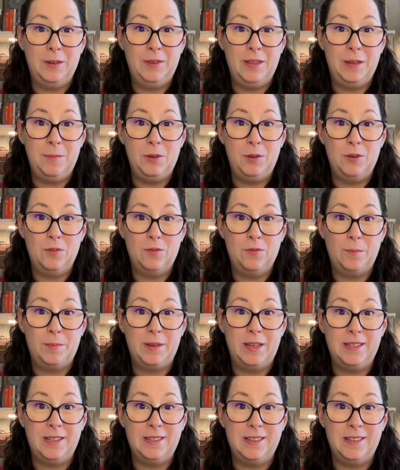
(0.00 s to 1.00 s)
really beautiful
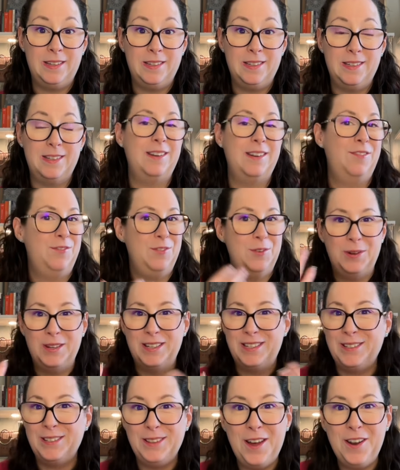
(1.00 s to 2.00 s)
pieces and I've
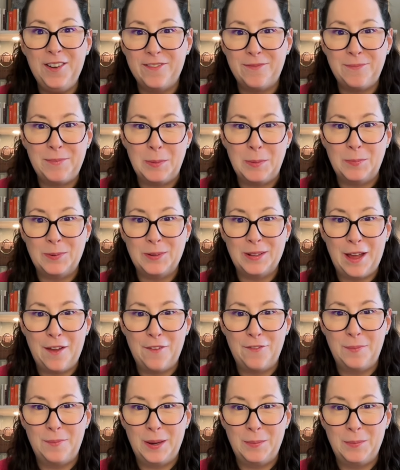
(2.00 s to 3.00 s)
noticed a lot of people
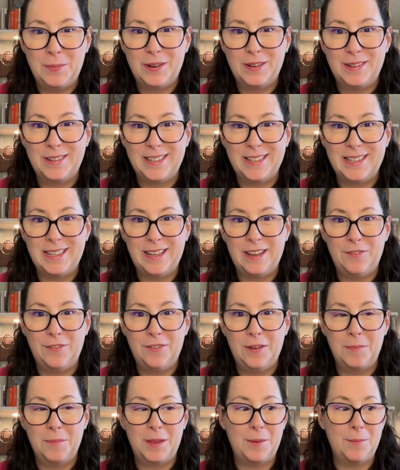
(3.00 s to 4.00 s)
have been purchasing
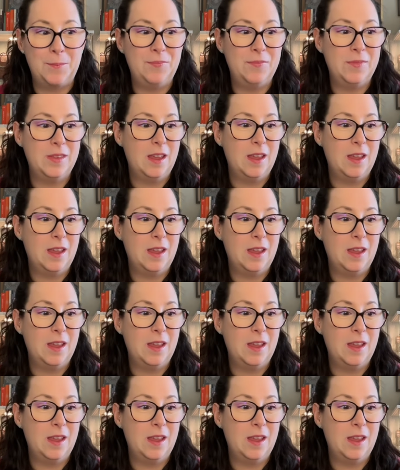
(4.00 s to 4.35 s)
from them.